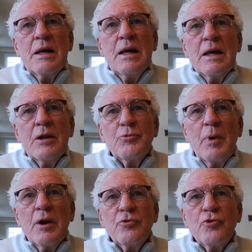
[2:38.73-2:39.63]
It has
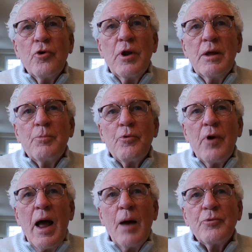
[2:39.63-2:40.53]
been a journey
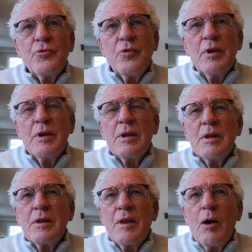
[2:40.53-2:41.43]
perhaps
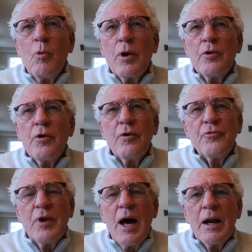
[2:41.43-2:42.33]
that I wonder if
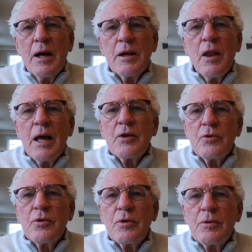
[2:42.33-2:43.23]
not unlike
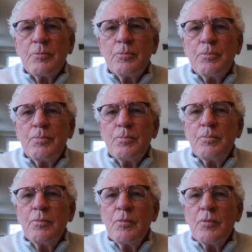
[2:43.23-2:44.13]

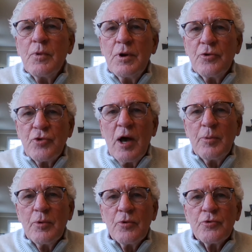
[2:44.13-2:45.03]
the
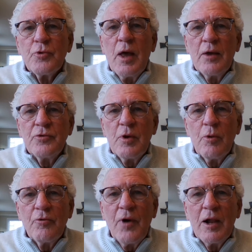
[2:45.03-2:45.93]
disciples as they
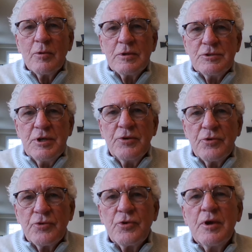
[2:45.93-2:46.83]
were following
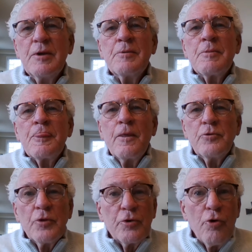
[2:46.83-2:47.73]
Jesus
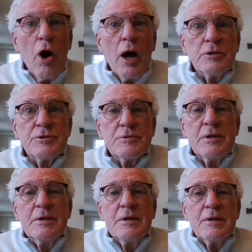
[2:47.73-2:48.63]
to the cross.
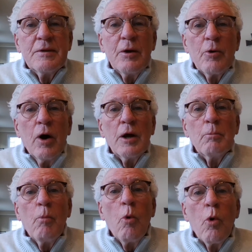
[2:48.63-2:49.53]
They were
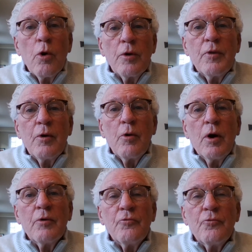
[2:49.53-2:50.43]
unmoored, they were